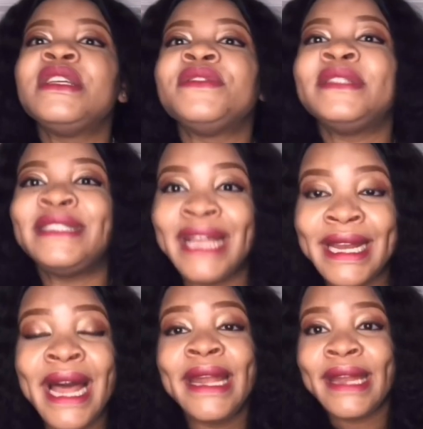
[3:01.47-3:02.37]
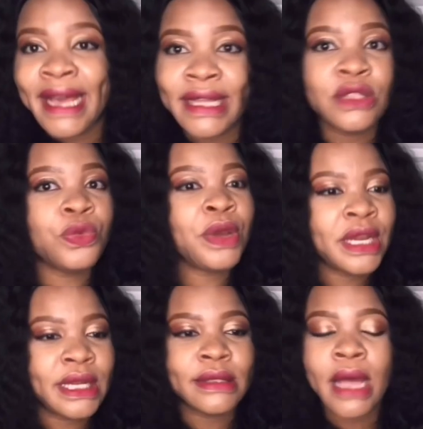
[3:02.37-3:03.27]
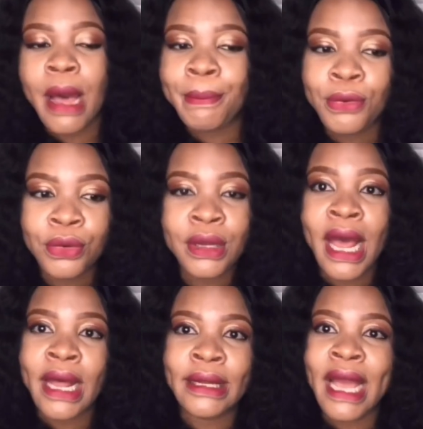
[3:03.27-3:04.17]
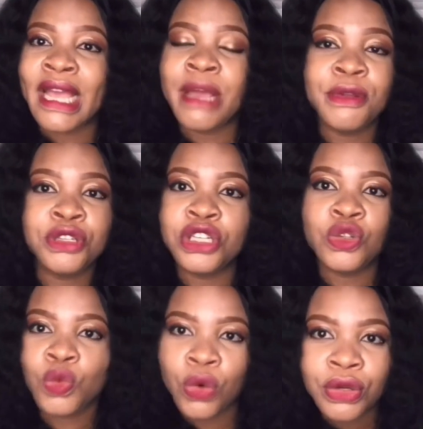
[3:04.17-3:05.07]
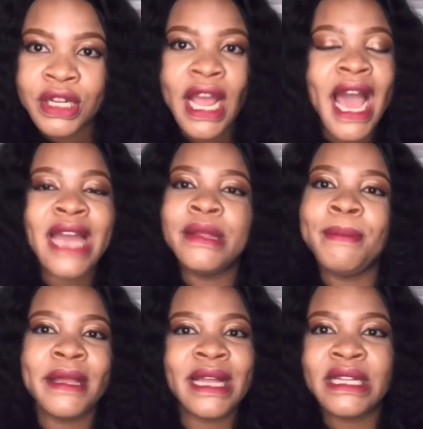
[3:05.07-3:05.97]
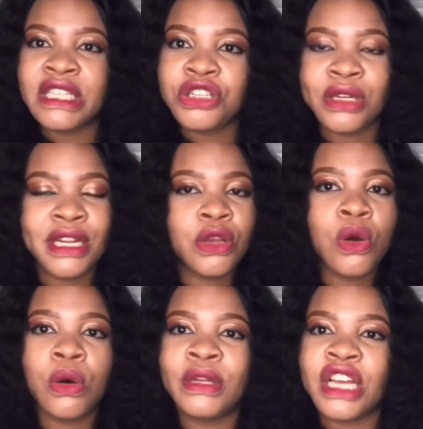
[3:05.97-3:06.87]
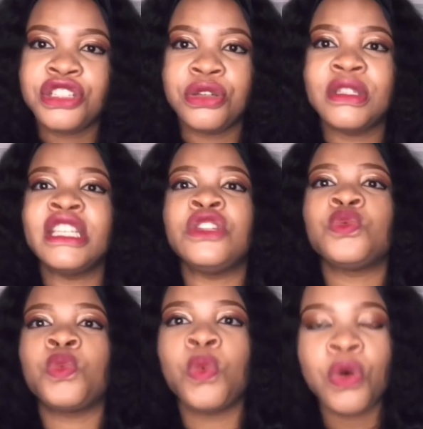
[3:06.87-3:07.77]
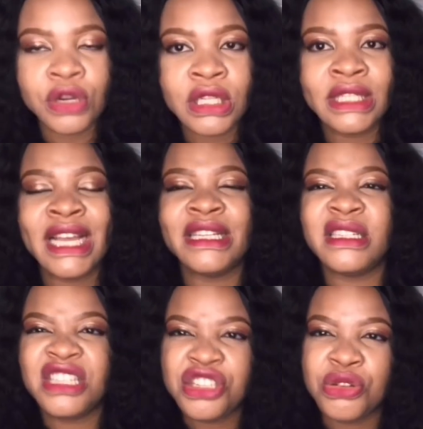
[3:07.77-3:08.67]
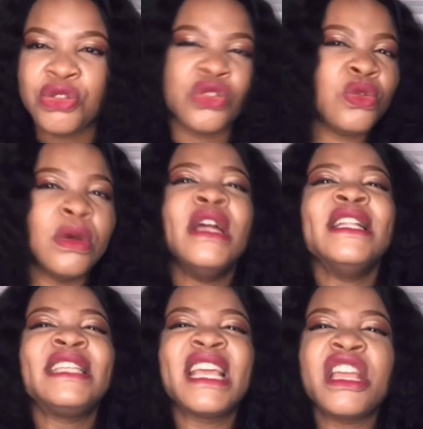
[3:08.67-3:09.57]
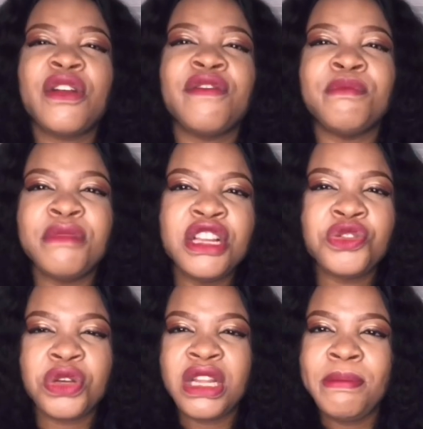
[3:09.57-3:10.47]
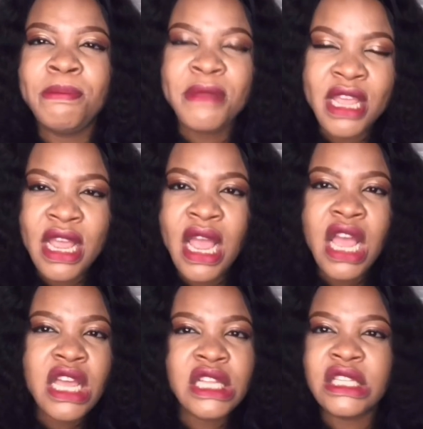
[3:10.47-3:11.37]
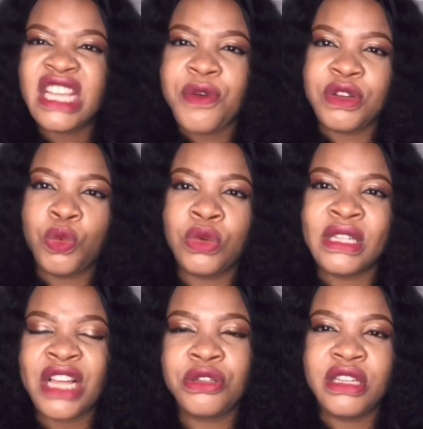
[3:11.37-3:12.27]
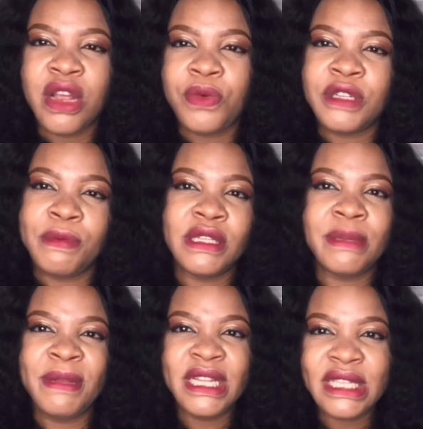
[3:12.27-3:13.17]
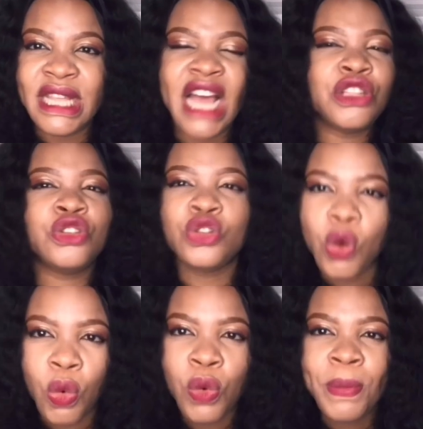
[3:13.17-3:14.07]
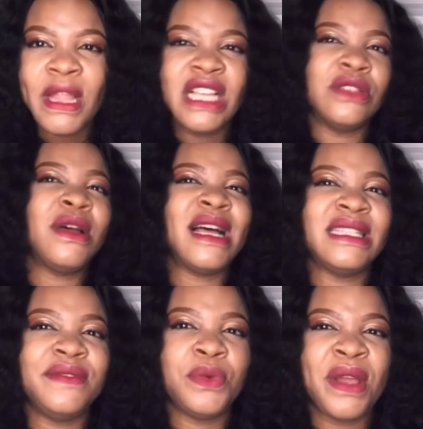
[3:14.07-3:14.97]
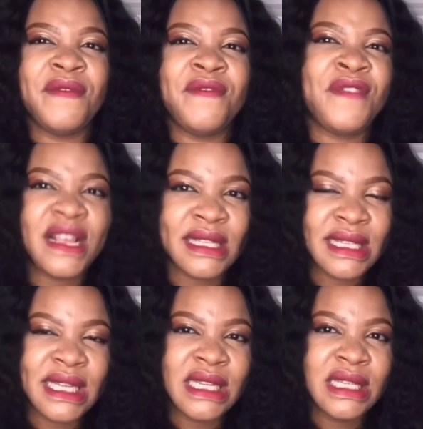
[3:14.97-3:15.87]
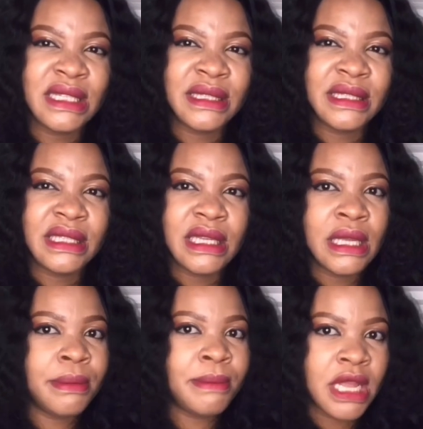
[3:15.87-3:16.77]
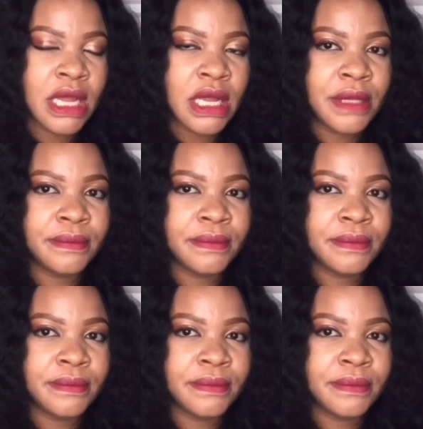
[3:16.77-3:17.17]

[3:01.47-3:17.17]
even there that night when it happened and I came into this world. I didn't make that decision. I didn't call that shot. It was their decision. So taking care of me, training me was actually their responsibility. And so it's not as if they were investing in me